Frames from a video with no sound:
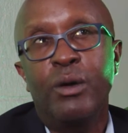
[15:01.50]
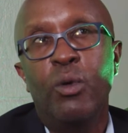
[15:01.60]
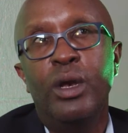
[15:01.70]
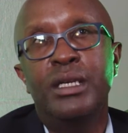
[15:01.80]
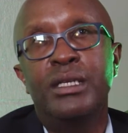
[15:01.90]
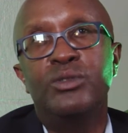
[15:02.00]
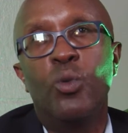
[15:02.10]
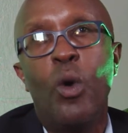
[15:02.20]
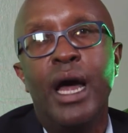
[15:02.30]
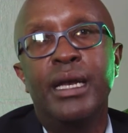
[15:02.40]
of the qualities
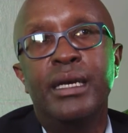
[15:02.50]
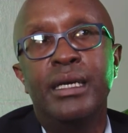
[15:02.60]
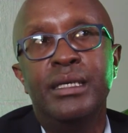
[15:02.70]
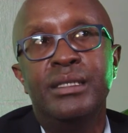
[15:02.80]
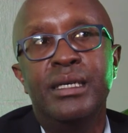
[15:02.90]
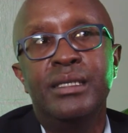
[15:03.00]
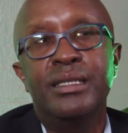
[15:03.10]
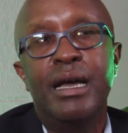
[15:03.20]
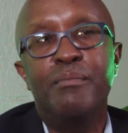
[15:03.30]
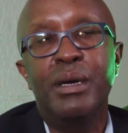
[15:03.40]
one needs
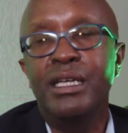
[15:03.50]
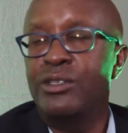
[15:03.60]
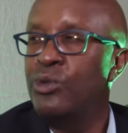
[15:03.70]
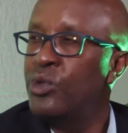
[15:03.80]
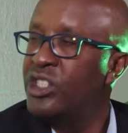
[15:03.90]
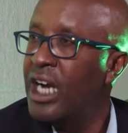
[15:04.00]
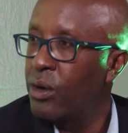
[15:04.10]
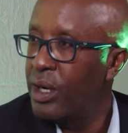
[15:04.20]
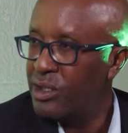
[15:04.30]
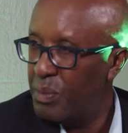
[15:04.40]
is the ability to
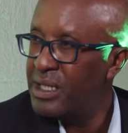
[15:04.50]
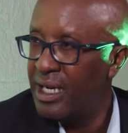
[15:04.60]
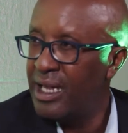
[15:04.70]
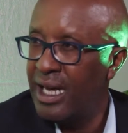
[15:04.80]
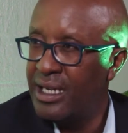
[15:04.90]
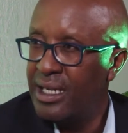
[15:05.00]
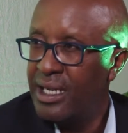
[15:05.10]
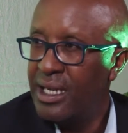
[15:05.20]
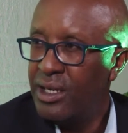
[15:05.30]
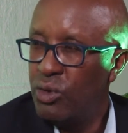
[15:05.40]
juggle, especially that,
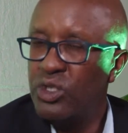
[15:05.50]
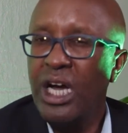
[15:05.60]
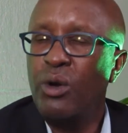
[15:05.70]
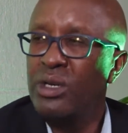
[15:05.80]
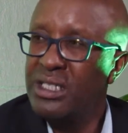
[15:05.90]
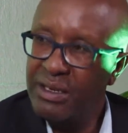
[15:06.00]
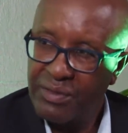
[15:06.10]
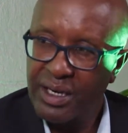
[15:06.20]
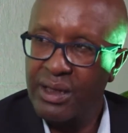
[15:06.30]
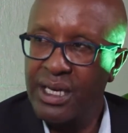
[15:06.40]
to juggle
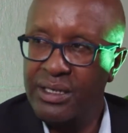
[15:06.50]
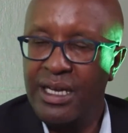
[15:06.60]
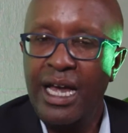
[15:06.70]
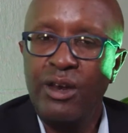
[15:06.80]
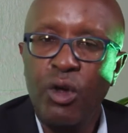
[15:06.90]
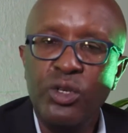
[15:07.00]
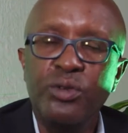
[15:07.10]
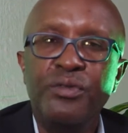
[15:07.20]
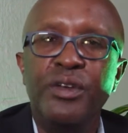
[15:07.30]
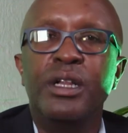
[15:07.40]
different things and not
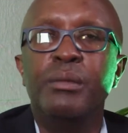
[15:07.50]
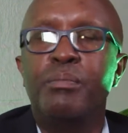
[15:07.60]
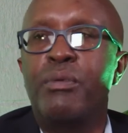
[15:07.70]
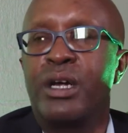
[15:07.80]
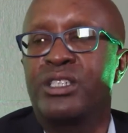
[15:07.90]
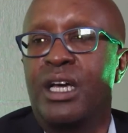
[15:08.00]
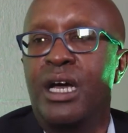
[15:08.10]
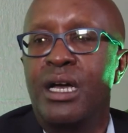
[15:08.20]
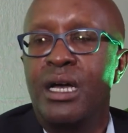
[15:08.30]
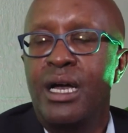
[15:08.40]
to feel pressure,
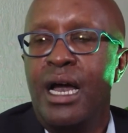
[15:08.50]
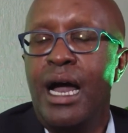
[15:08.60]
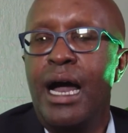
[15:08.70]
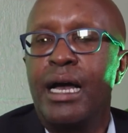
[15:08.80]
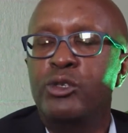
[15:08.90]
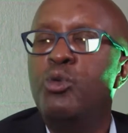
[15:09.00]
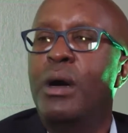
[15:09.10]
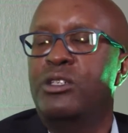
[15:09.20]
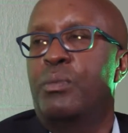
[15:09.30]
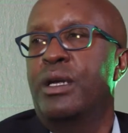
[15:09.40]
too
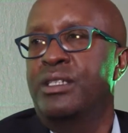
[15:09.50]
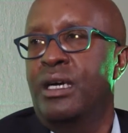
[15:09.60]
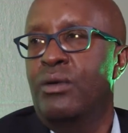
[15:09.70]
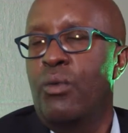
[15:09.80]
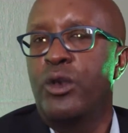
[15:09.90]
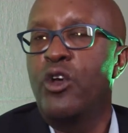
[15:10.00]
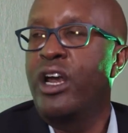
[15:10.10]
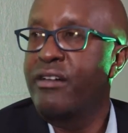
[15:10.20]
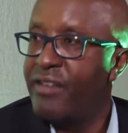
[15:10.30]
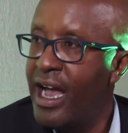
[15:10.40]
much pressure when you're
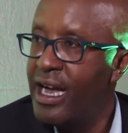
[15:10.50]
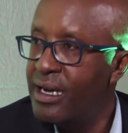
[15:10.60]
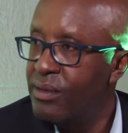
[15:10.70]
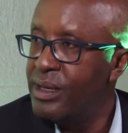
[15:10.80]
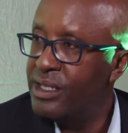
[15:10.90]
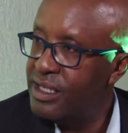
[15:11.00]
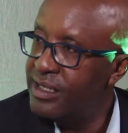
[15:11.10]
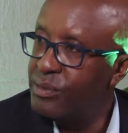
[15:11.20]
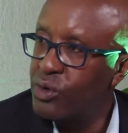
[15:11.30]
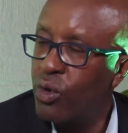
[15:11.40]
under fire, when the
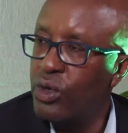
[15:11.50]
systems